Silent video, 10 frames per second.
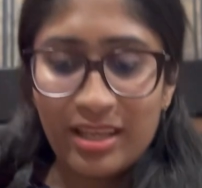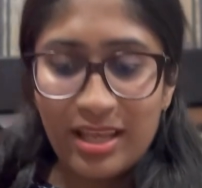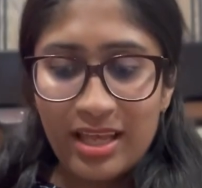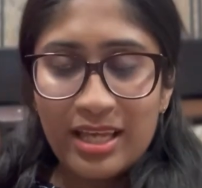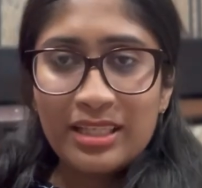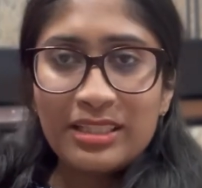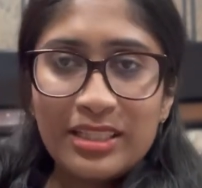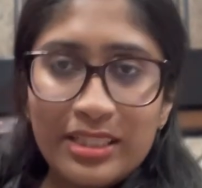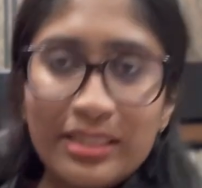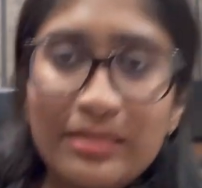
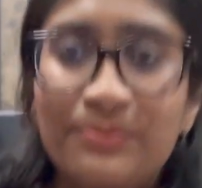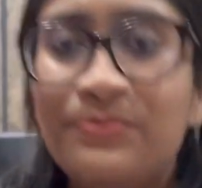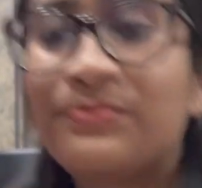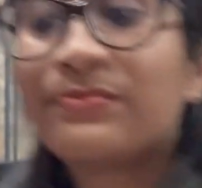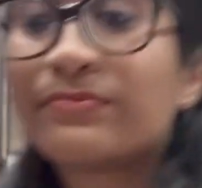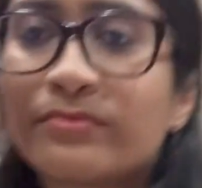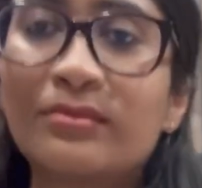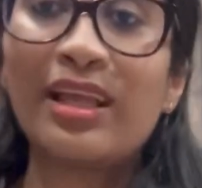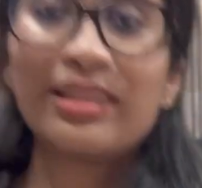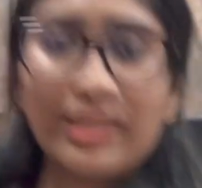And
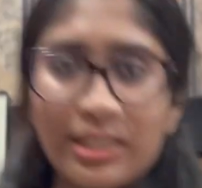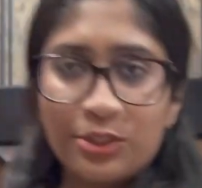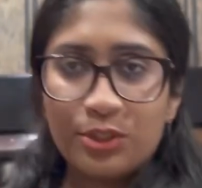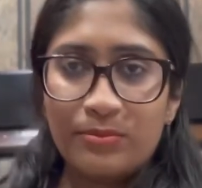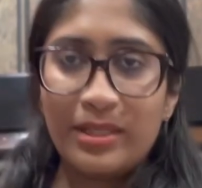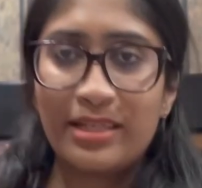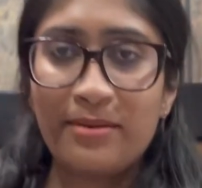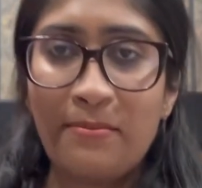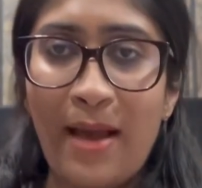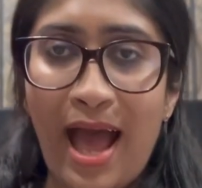I think I should be a
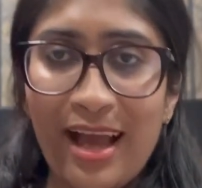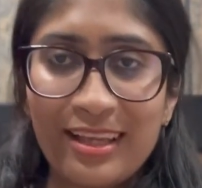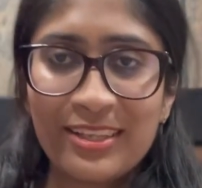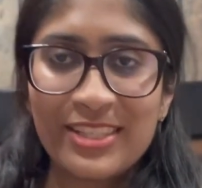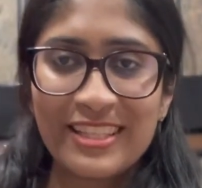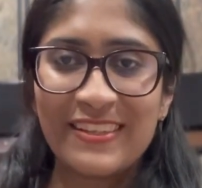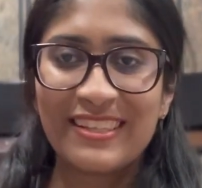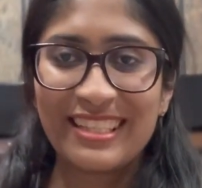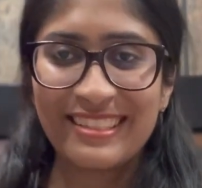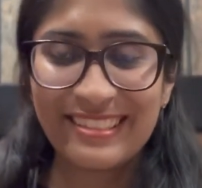little back because
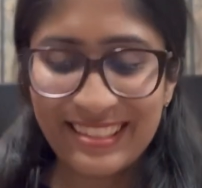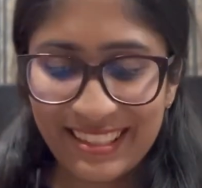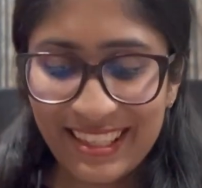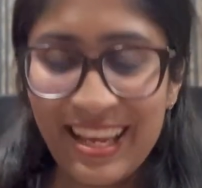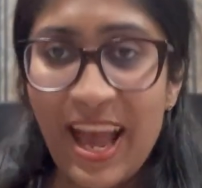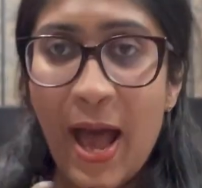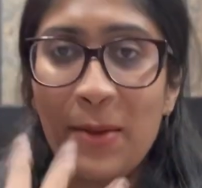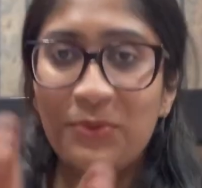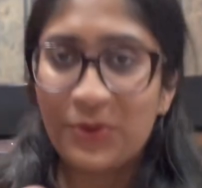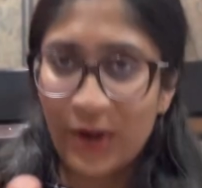
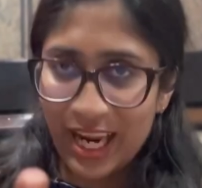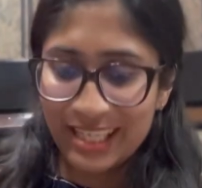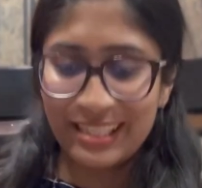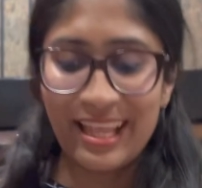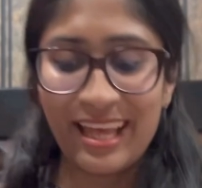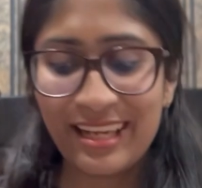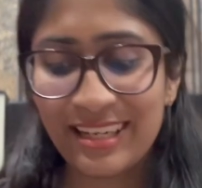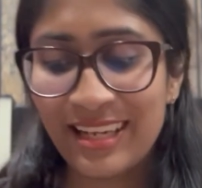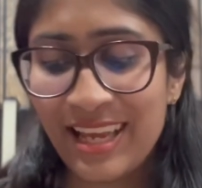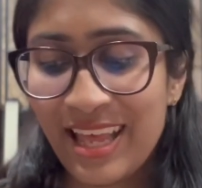I'm right there.
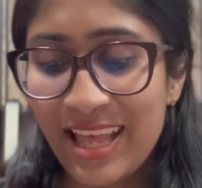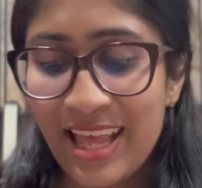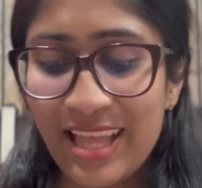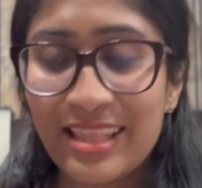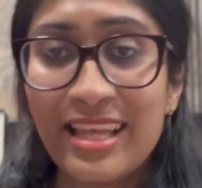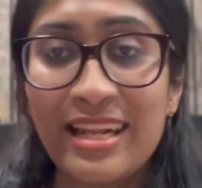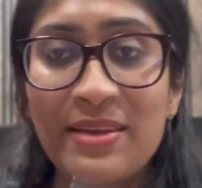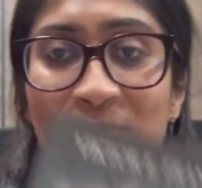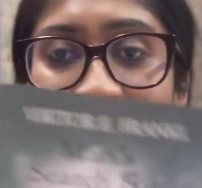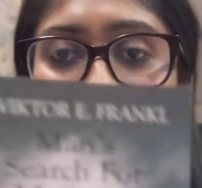And then
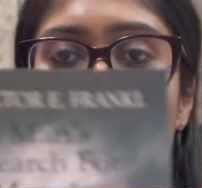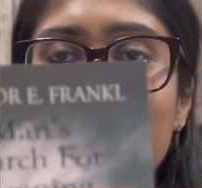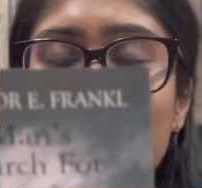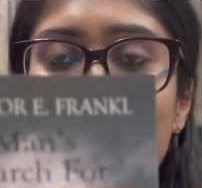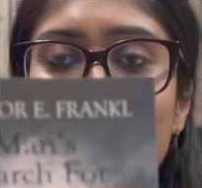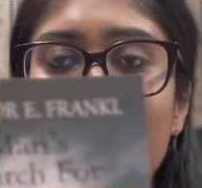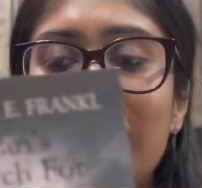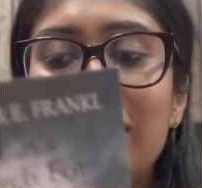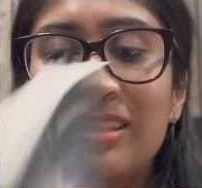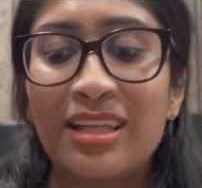I bought this
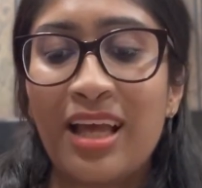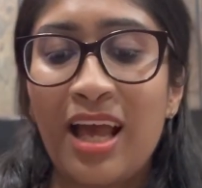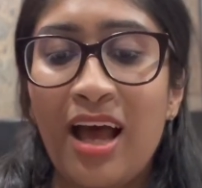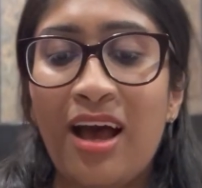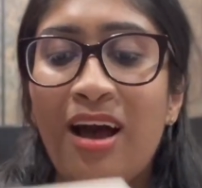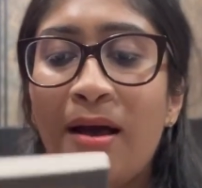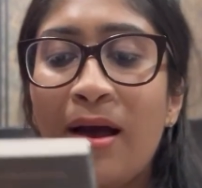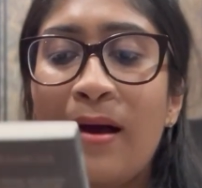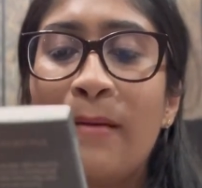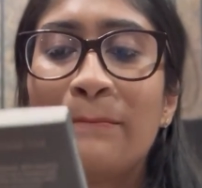one,
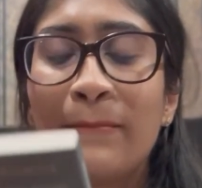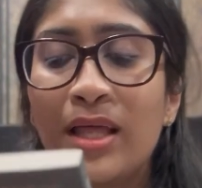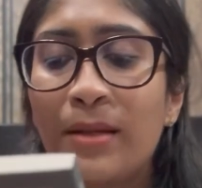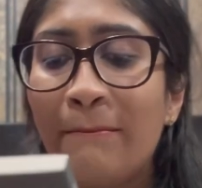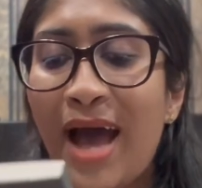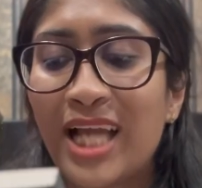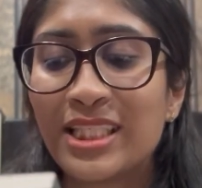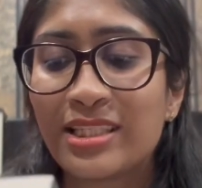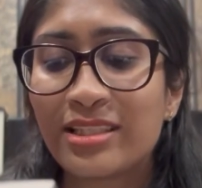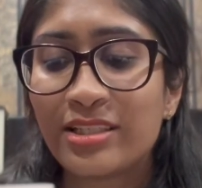
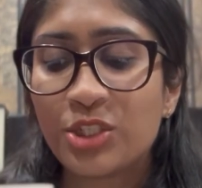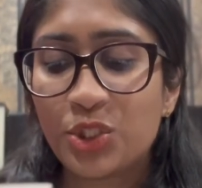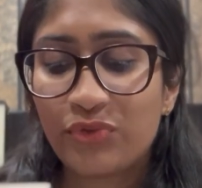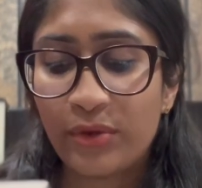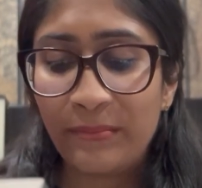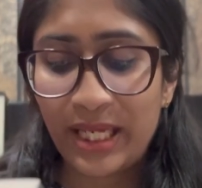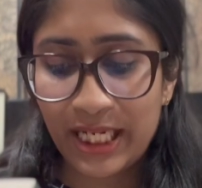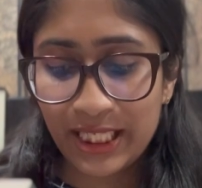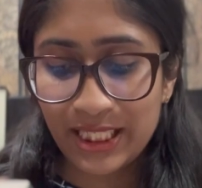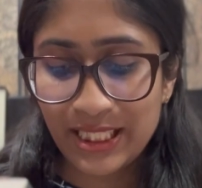Man's Search for
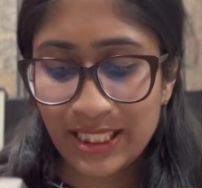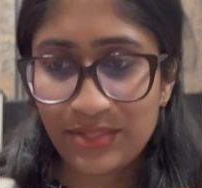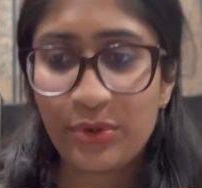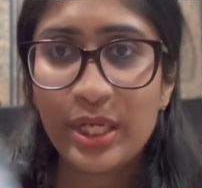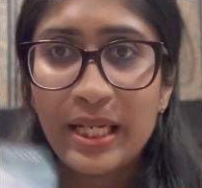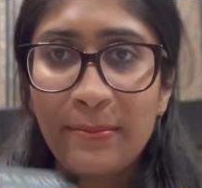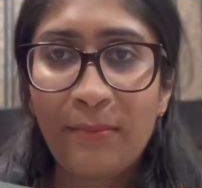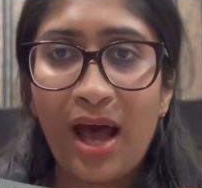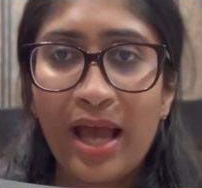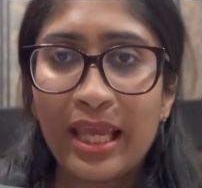Meaning. This is written
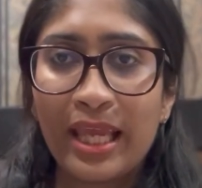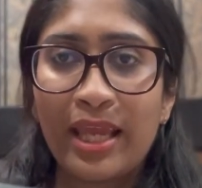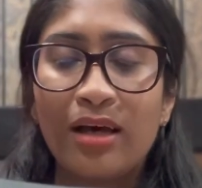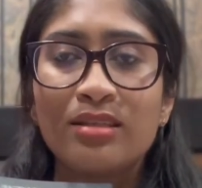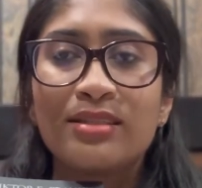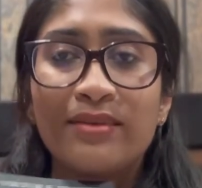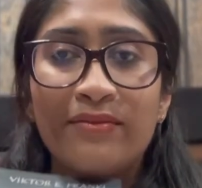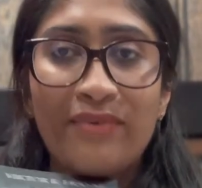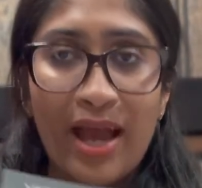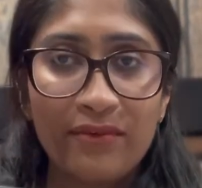by a
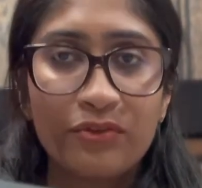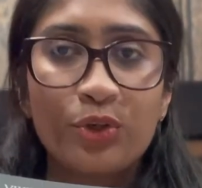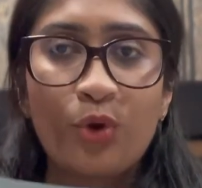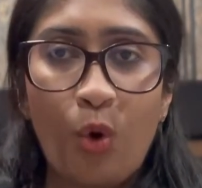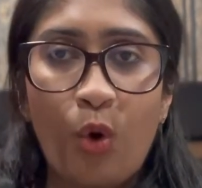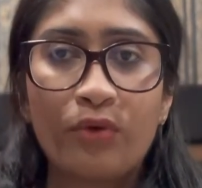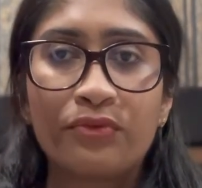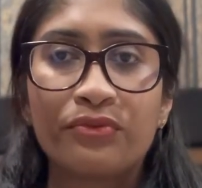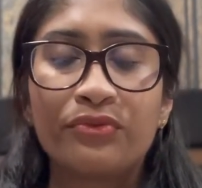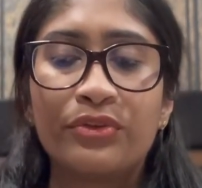survivor of
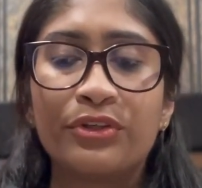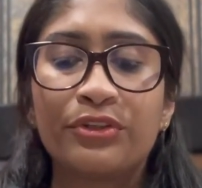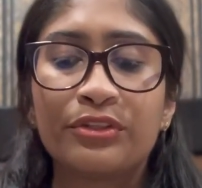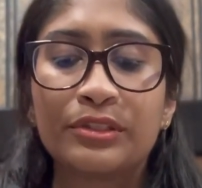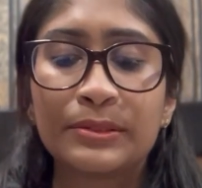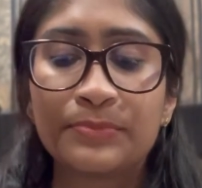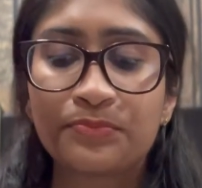the